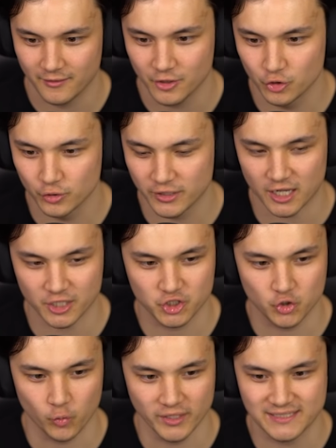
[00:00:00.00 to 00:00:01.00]
you only got
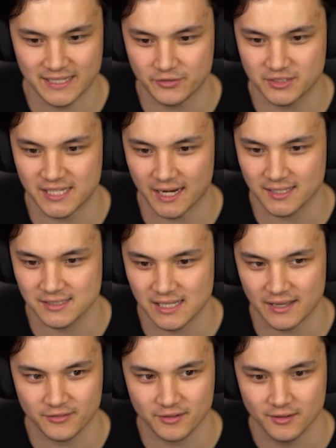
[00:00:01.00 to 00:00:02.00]
27 seconds
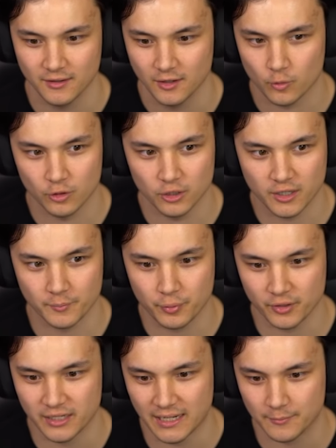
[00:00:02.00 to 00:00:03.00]
left. We're looking
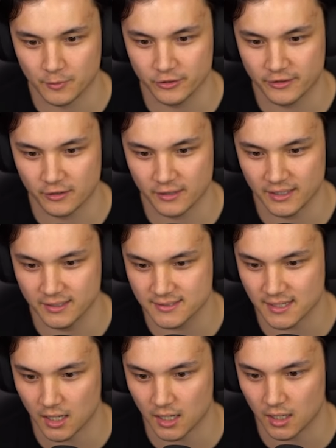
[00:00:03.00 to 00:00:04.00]
pretty damn good. There is
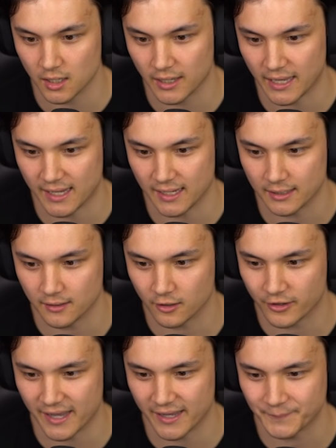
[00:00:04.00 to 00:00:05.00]

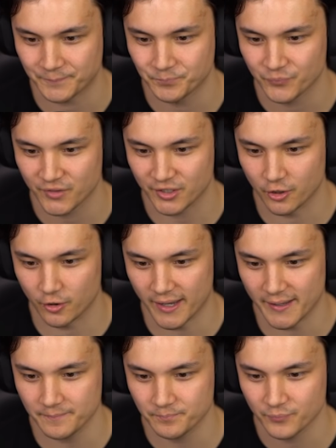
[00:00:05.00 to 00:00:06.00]
okay. You know
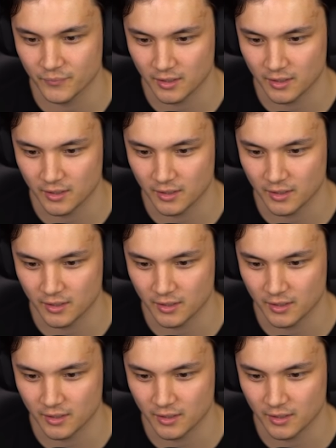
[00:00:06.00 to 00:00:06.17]
what?